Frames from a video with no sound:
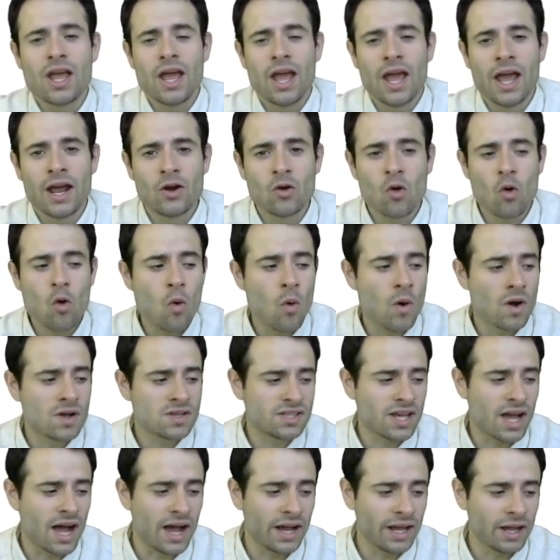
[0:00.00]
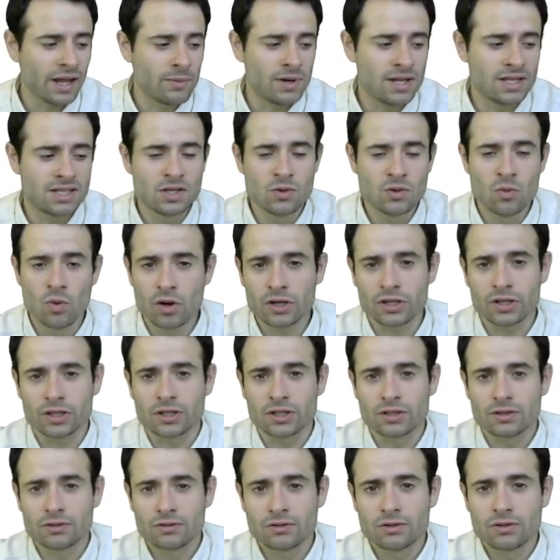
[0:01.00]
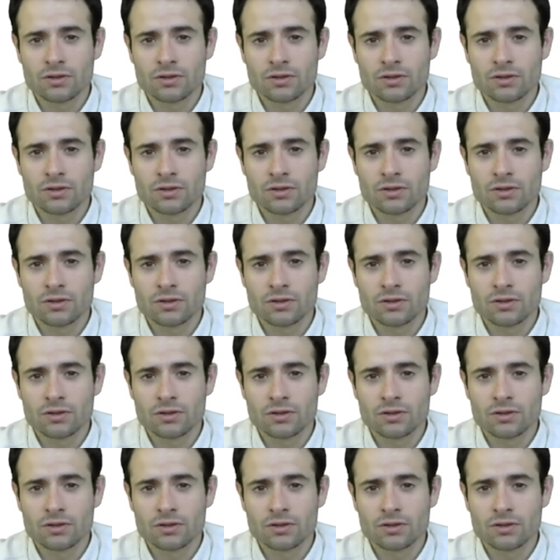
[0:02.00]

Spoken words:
and who was a high ability worker,